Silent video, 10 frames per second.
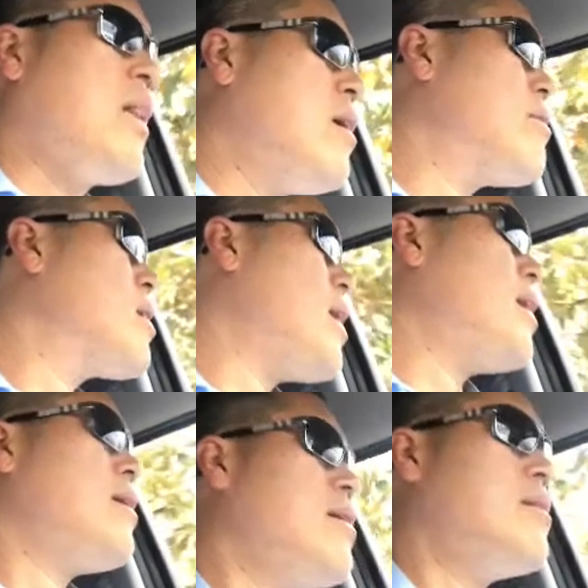I love to
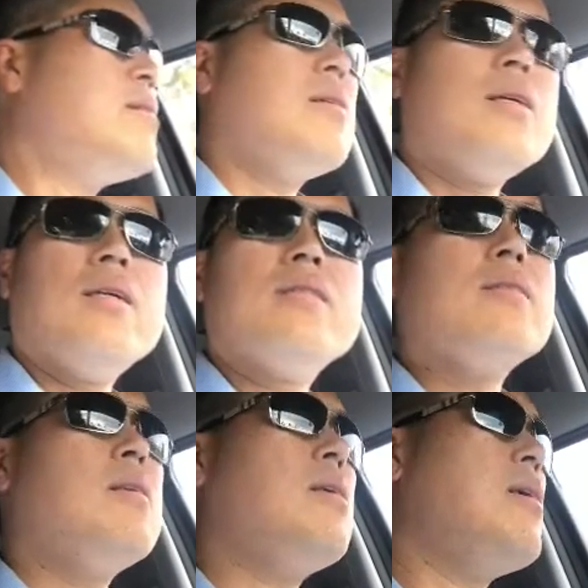get here.
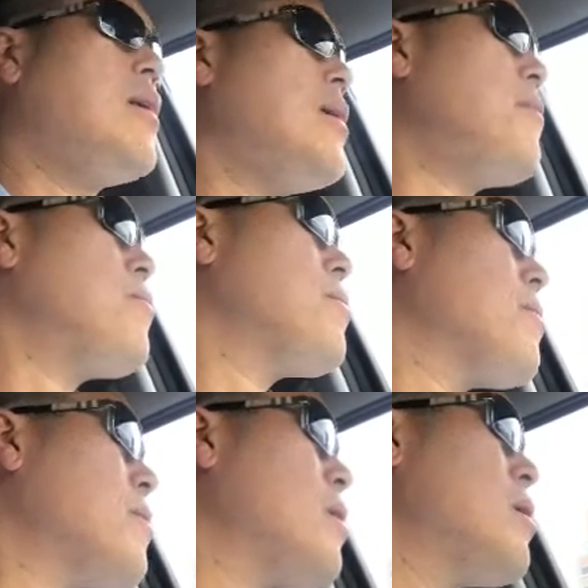It's the
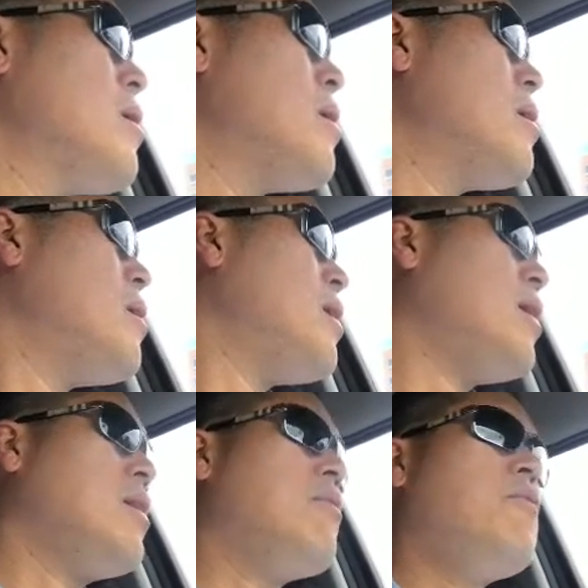
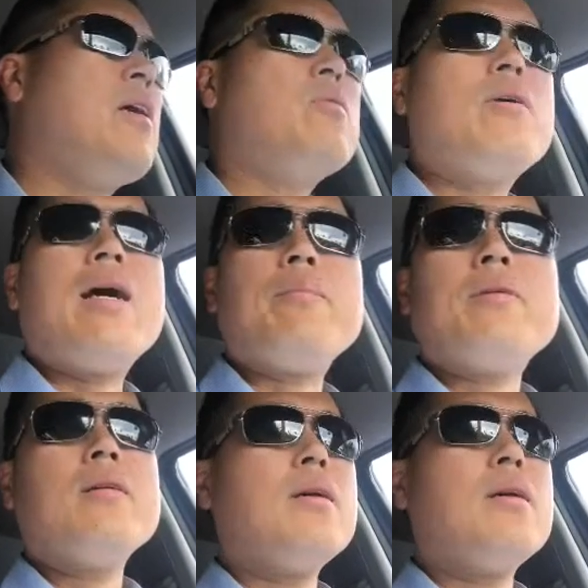feta wrap,